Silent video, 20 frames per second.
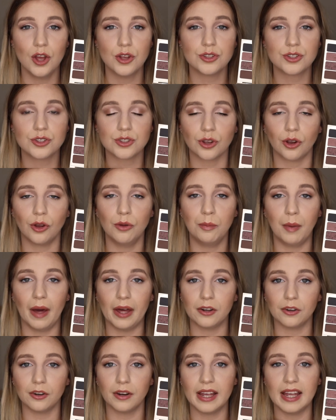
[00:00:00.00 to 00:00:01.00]
So
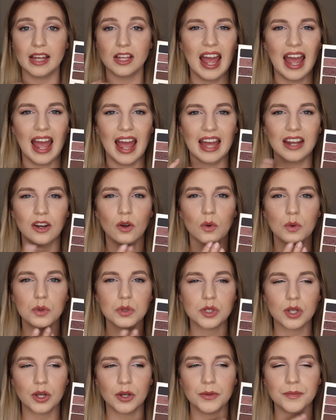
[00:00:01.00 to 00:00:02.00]
buttery. And
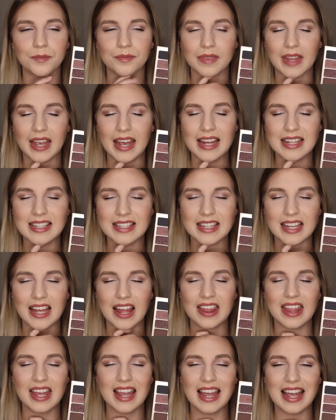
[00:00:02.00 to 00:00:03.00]
also it's
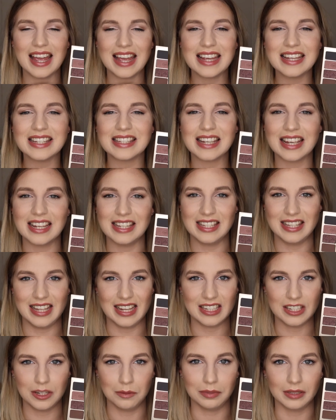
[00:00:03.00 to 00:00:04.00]
the easiest
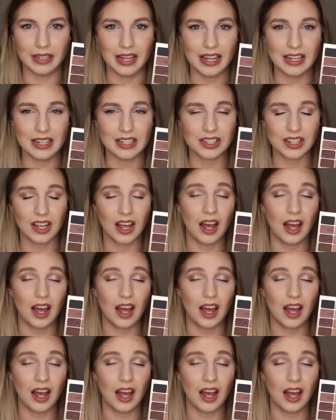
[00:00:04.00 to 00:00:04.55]
thing to blend.